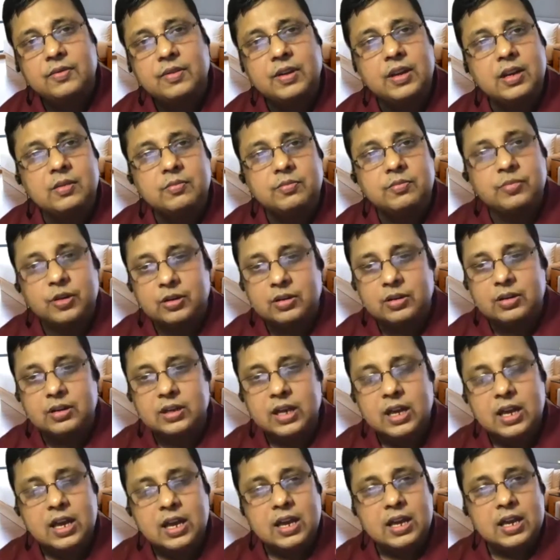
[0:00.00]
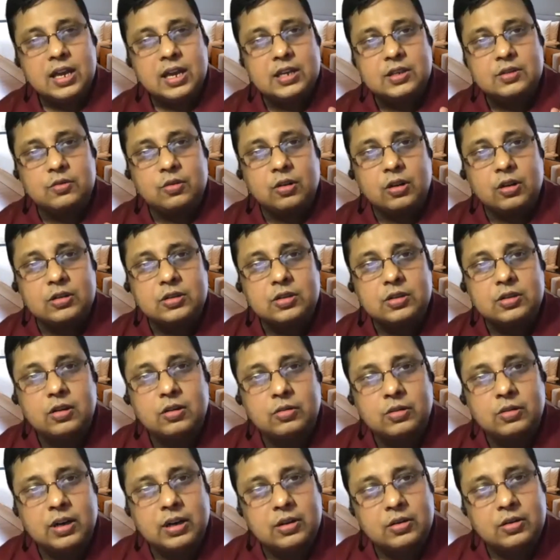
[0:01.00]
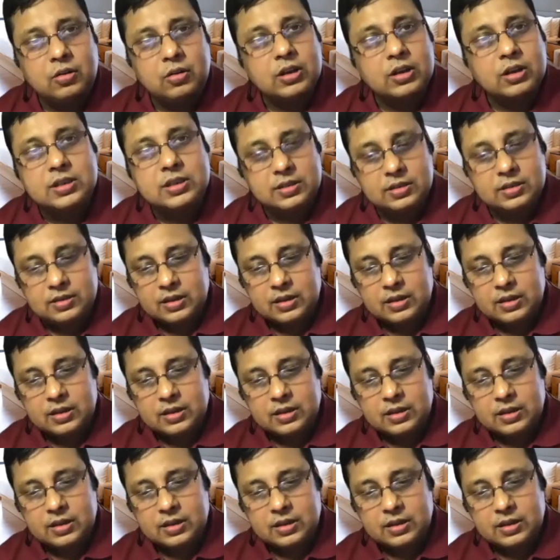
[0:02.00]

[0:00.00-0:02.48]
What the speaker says: very important, is to also look at cost.